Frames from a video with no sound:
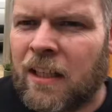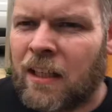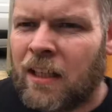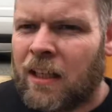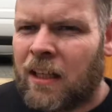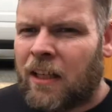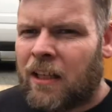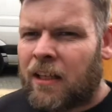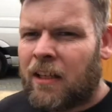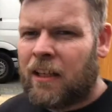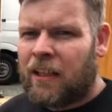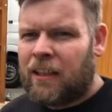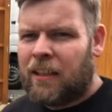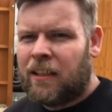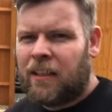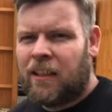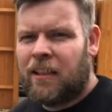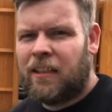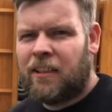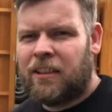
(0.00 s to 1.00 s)
Right,
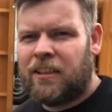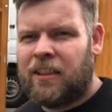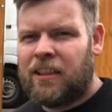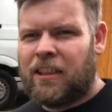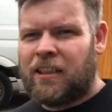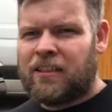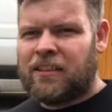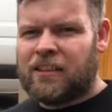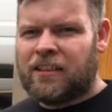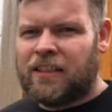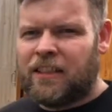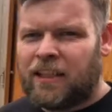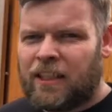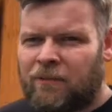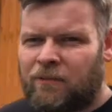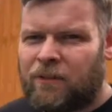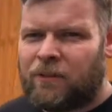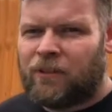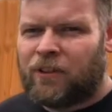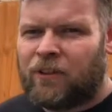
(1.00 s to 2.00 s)
as you can see now
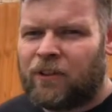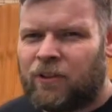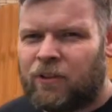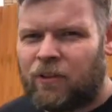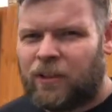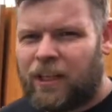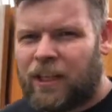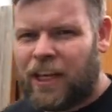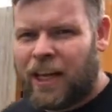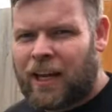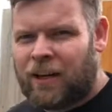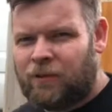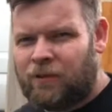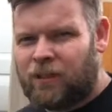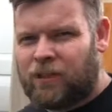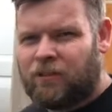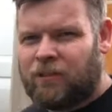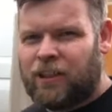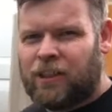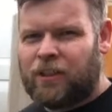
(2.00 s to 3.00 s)
we've got all the
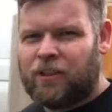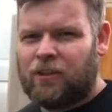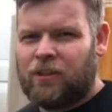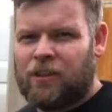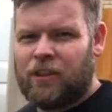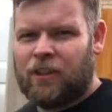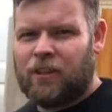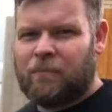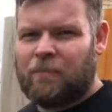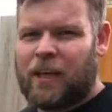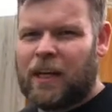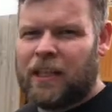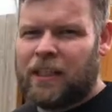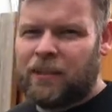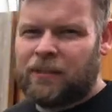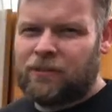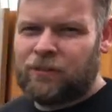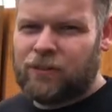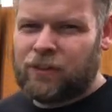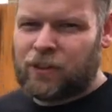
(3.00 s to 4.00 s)
outer edge
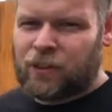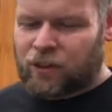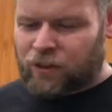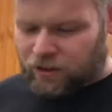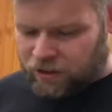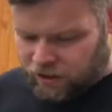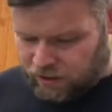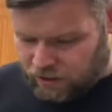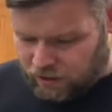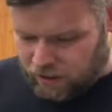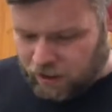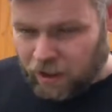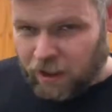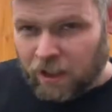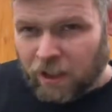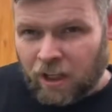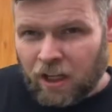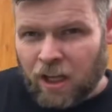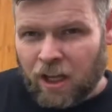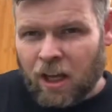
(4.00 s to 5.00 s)
piles done.
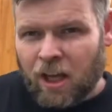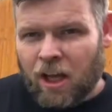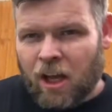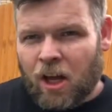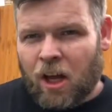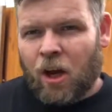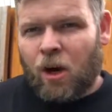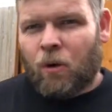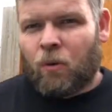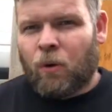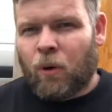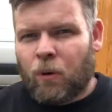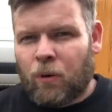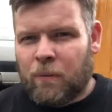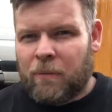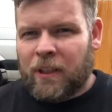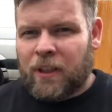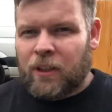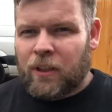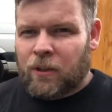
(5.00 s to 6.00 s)
What we've
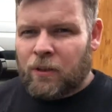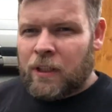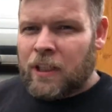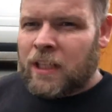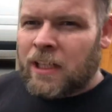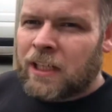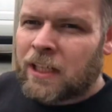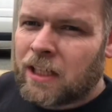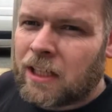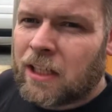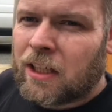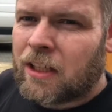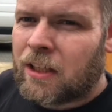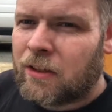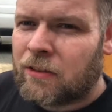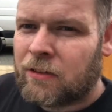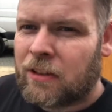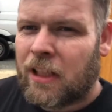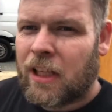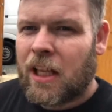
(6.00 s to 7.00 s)
been doing, I
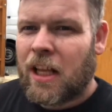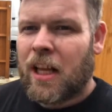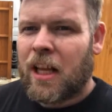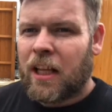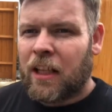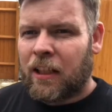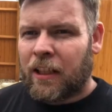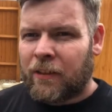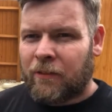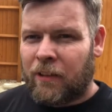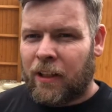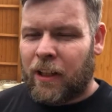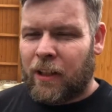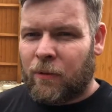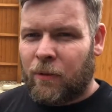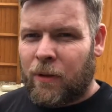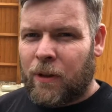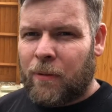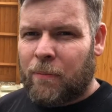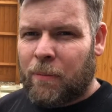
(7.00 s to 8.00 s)
was levelling it
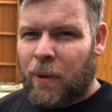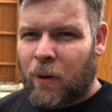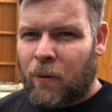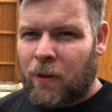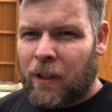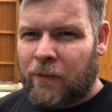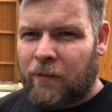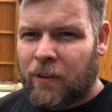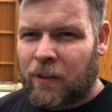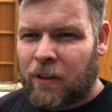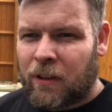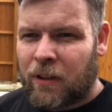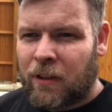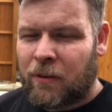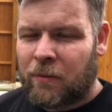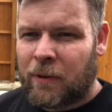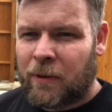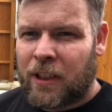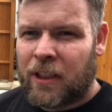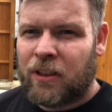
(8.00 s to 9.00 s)
with the boat level,
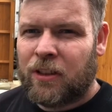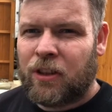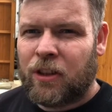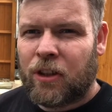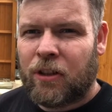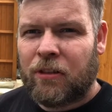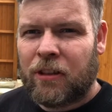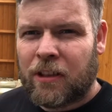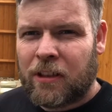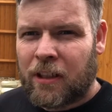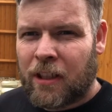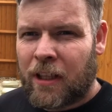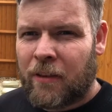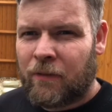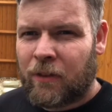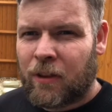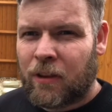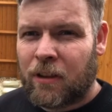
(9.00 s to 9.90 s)
making sure it's level